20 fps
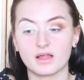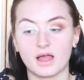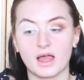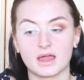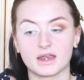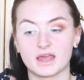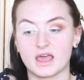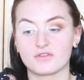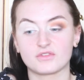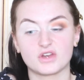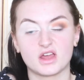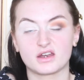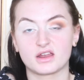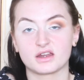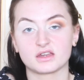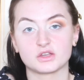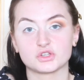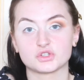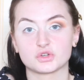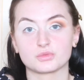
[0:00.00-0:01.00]
and I haven't had
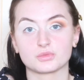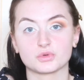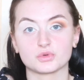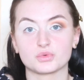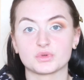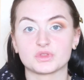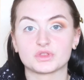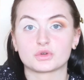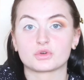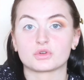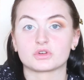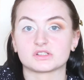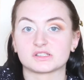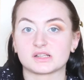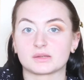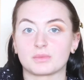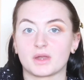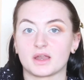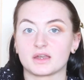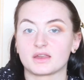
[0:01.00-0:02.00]
any trouble with the colours
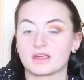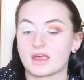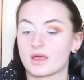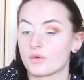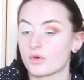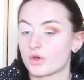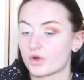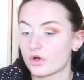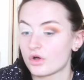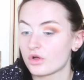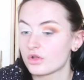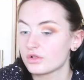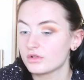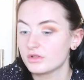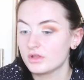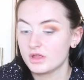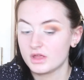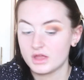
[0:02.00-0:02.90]
like blending out at all.